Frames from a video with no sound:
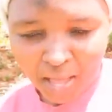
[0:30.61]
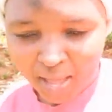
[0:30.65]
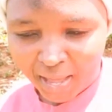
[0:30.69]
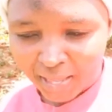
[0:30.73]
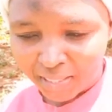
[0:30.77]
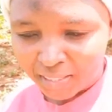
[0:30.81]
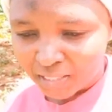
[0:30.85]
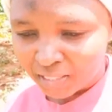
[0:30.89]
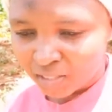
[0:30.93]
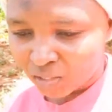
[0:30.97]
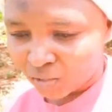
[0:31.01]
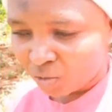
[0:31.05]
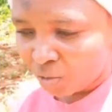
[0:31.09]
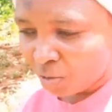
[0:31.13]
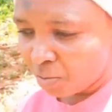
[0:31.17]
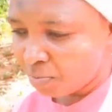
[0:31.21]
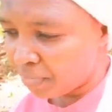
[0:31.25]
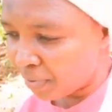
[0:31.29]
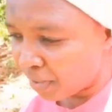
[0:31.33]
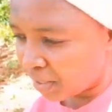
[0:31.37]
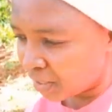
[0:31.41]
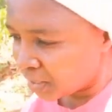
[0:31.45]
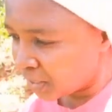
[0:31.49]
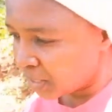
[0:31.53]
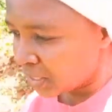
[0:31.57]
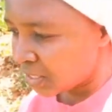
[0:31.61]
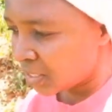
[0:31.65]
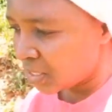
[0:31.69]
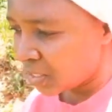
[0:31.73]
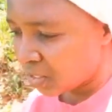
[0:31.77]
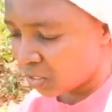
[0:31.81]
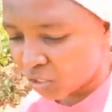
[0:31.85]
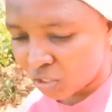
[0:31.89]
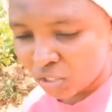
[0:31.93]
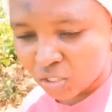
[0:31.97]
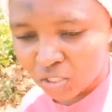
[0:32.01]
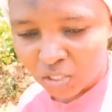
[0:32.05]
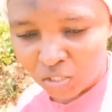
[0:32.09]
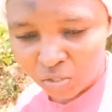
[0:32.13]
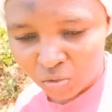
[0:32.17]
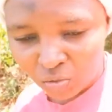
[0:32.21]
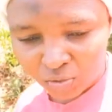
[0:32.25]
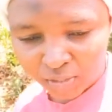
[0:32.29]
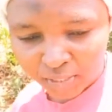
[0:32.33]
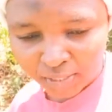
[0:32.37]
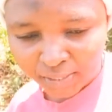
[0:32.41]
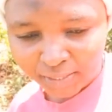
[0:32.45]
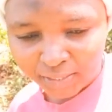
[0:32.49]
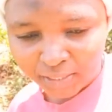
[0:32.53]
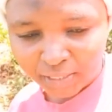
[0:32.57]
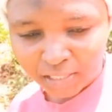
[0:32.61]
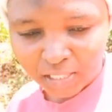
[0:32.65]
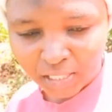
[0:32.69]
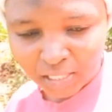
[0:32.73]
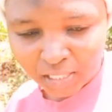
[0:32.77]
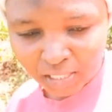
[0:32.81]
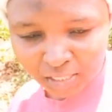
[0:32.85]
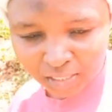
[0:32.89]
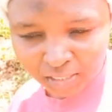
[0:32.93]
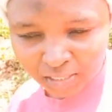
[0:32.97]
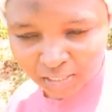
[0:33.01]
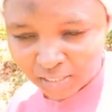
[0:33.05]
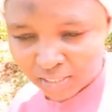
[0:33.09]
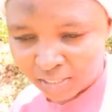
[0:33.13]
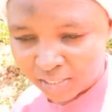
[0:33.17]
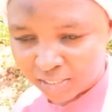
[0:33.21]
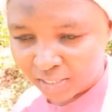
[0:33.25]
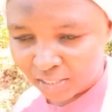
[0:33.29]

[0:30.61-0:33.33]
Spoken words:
and the compound is not looking neat.